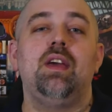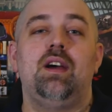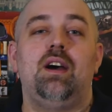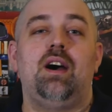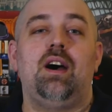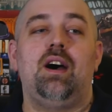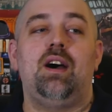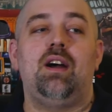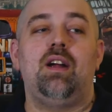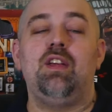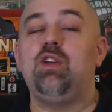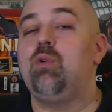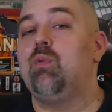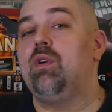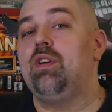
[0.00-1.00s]
Uh, uh, are
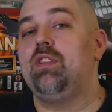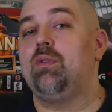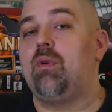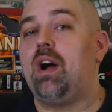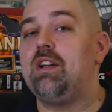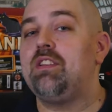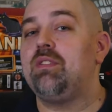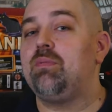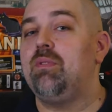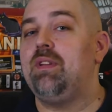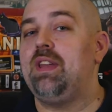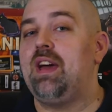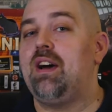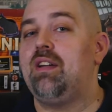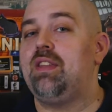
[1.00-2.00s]
you willing to watch this movie
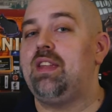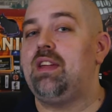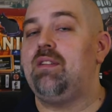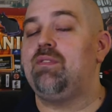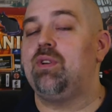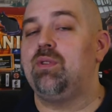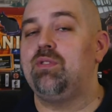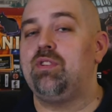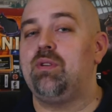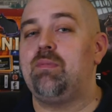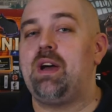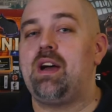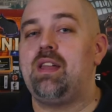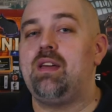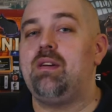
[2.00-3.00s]
now and that I've told you
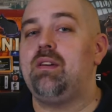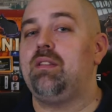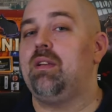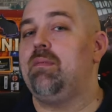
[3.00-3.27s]
about it?